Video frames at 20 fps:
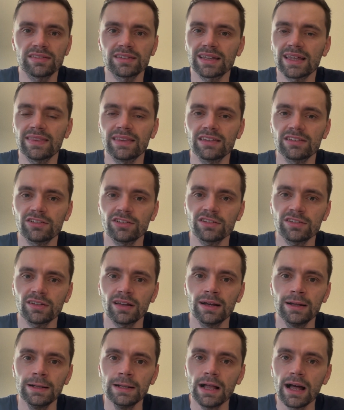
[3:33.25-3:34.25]
again, there's just
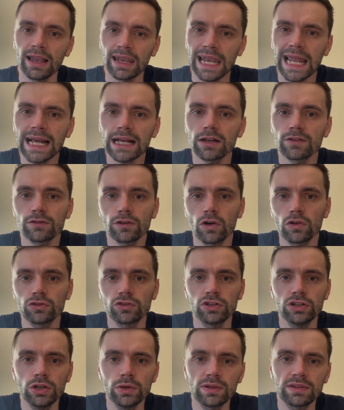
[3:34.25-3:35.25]
a lack of
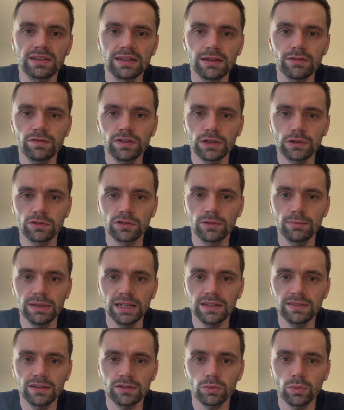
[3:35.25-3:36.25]
continuity, it feels to me,
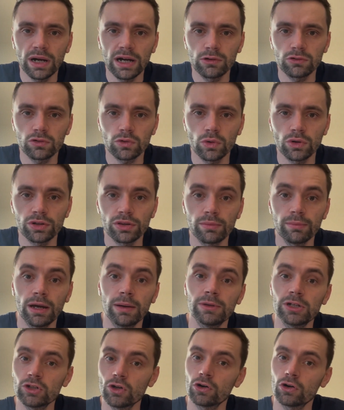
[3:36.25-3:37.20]
in this Wales squad at the moment.